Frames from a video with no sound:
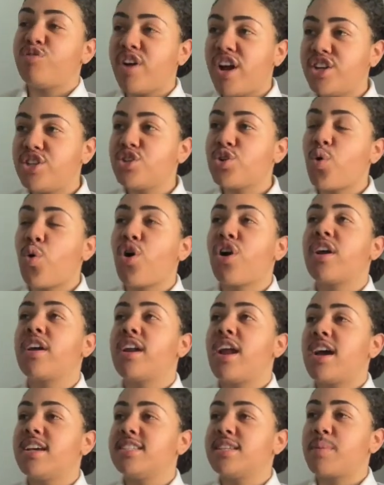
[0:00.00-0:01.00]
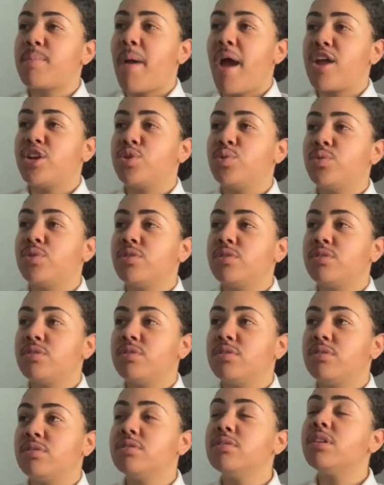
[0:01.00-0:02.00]
read your organizing manual.
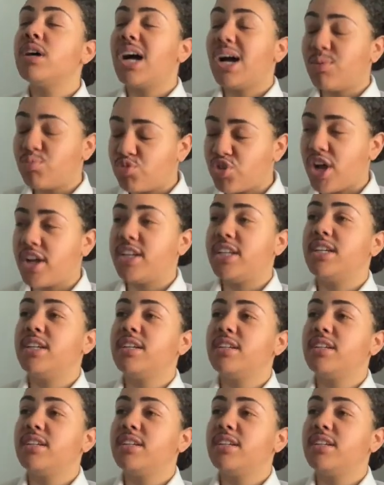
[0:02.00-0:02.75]
I'm ready.